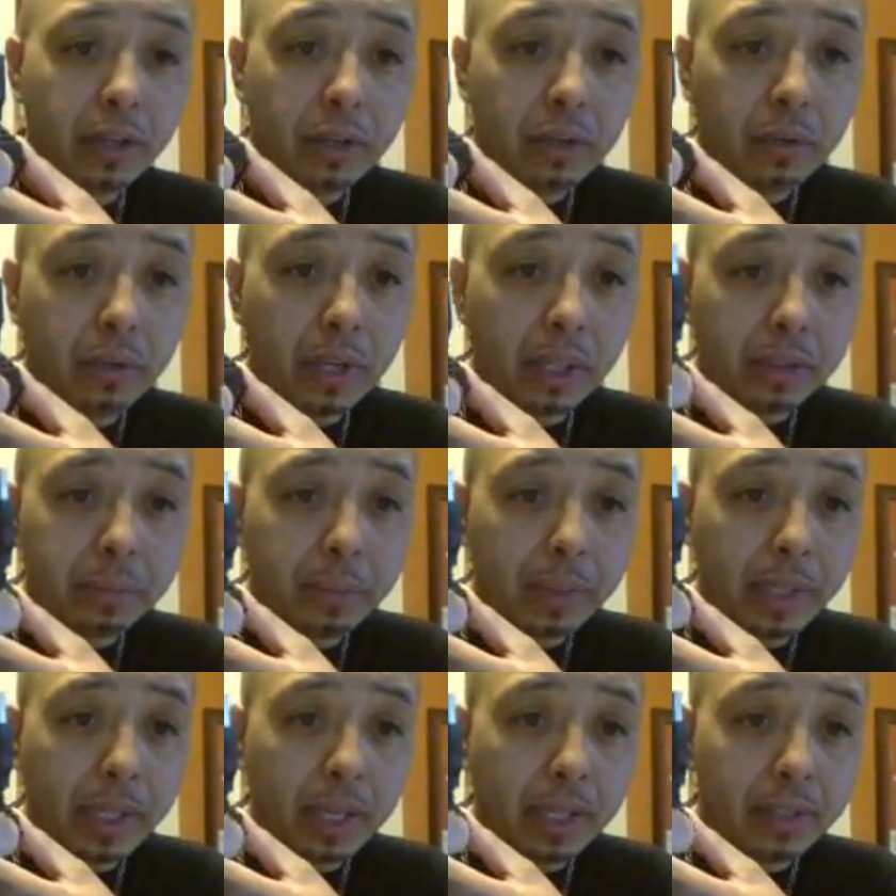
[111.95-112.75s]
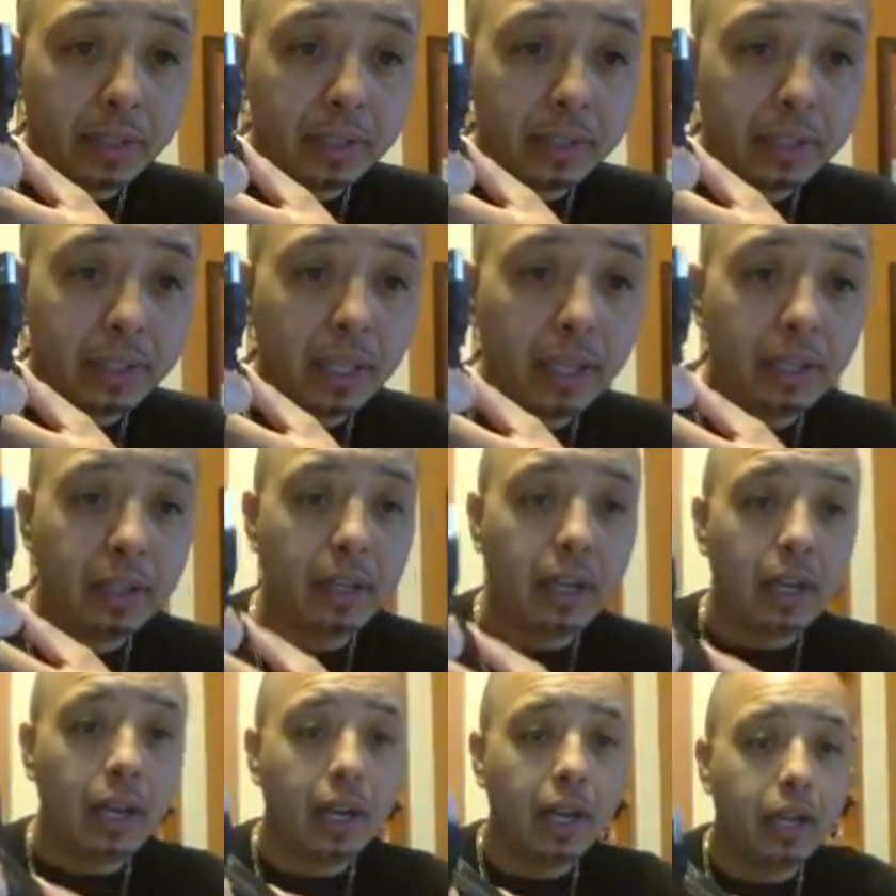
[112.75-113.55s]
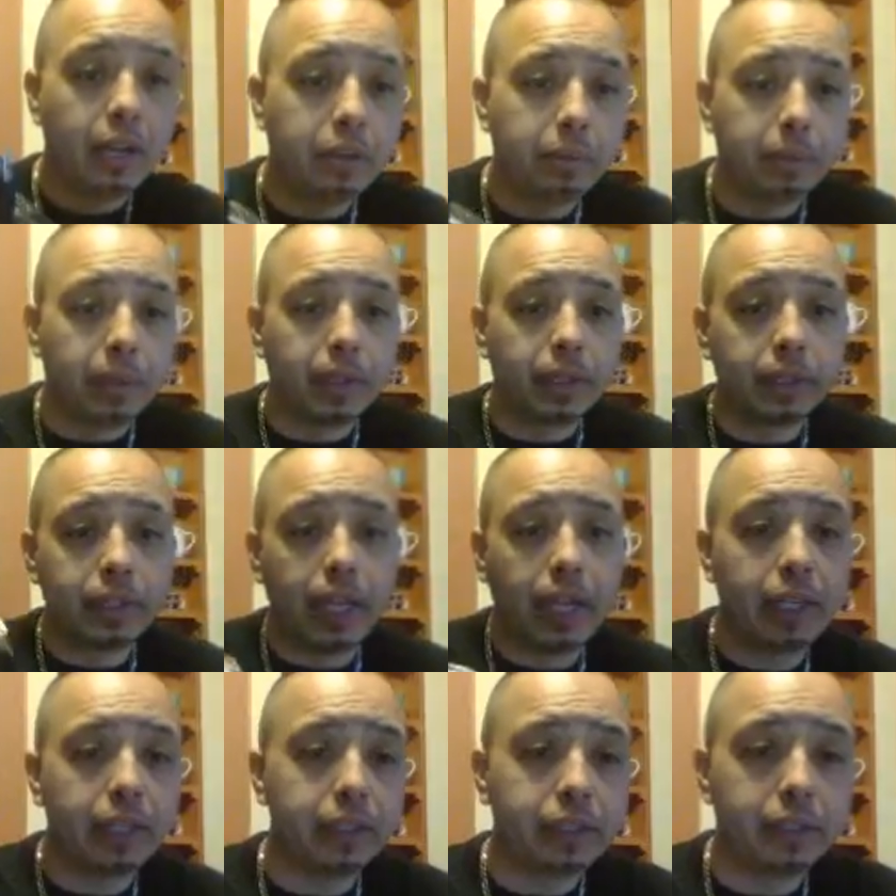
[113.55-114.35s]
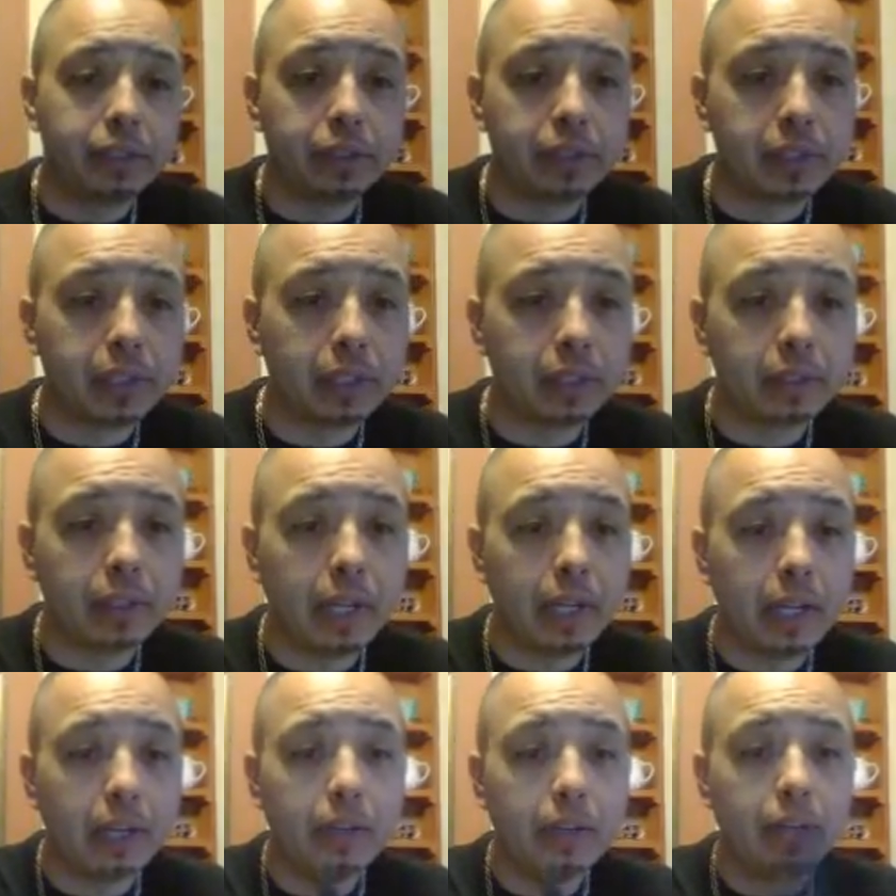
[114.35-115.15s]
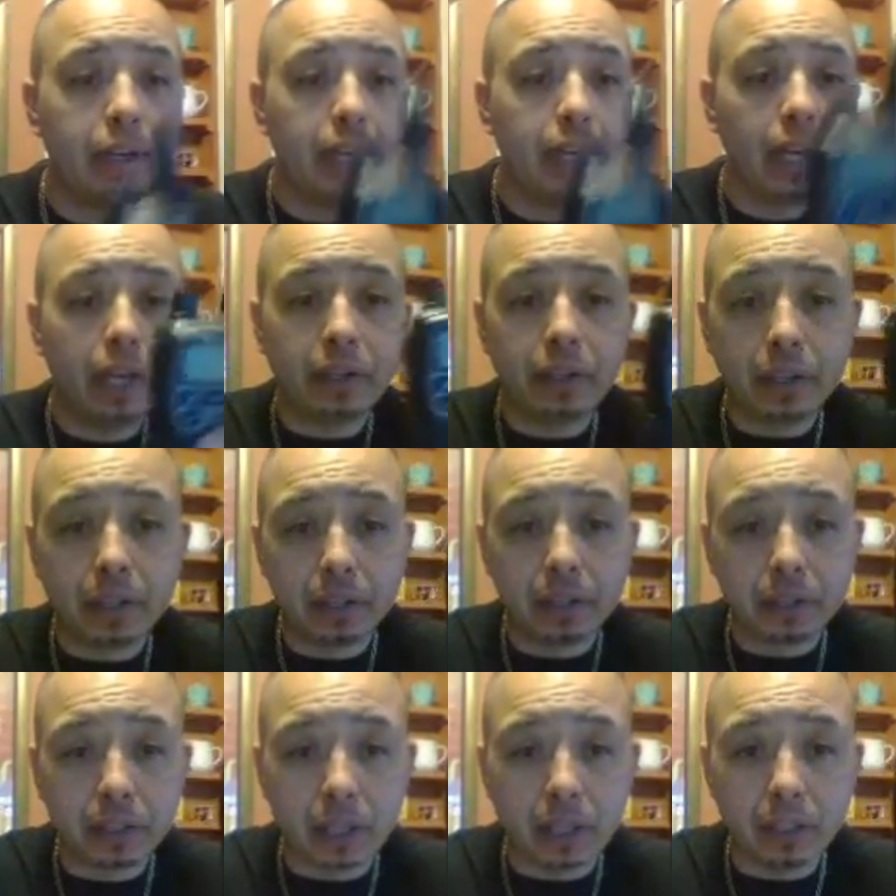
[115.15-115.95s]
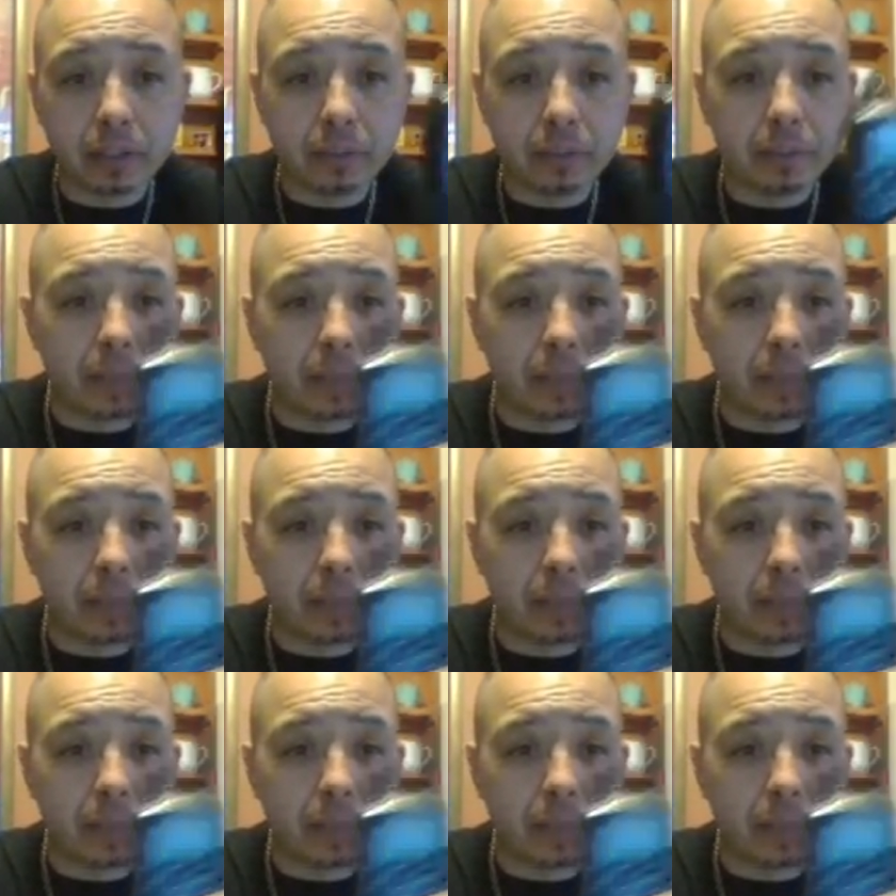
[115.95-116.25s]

USB on this end. You plug that into your cigarette lighter, and you can charge them